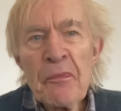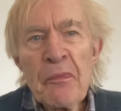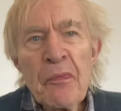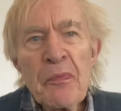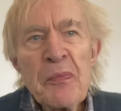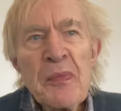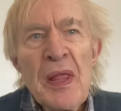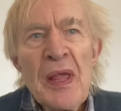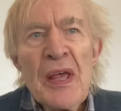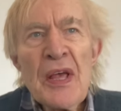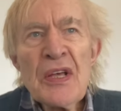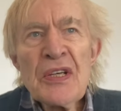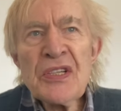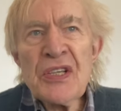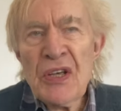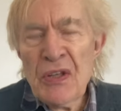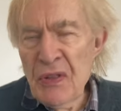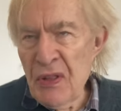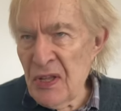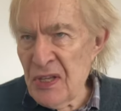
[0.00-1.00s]
Yeah.
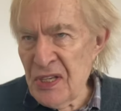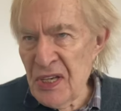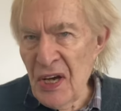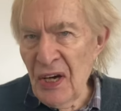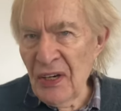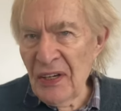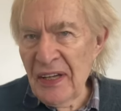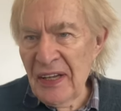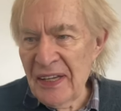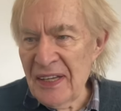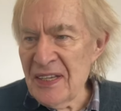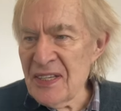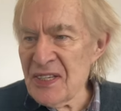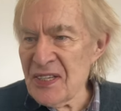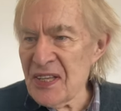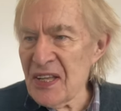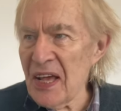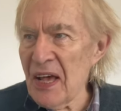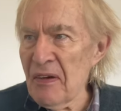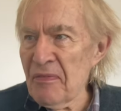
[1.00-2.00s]
So the target is
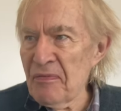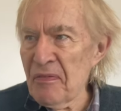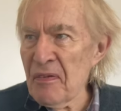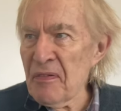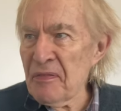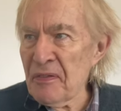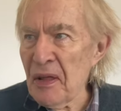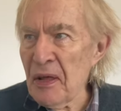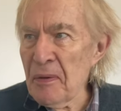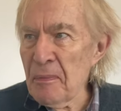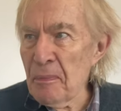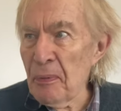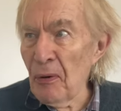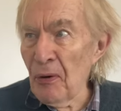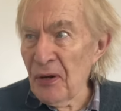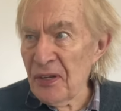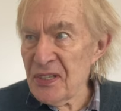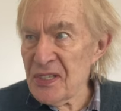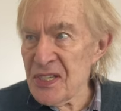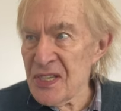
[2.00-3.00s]
to get 15
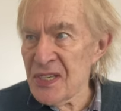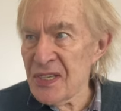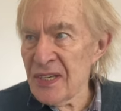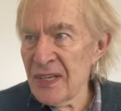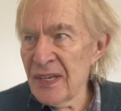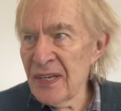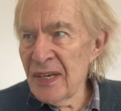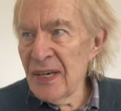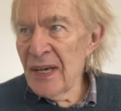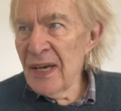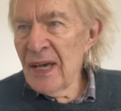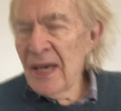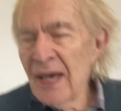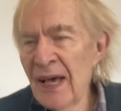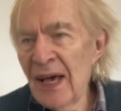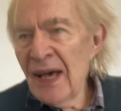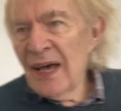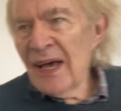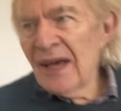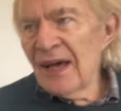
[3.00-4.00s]
points. Yeah, won the league,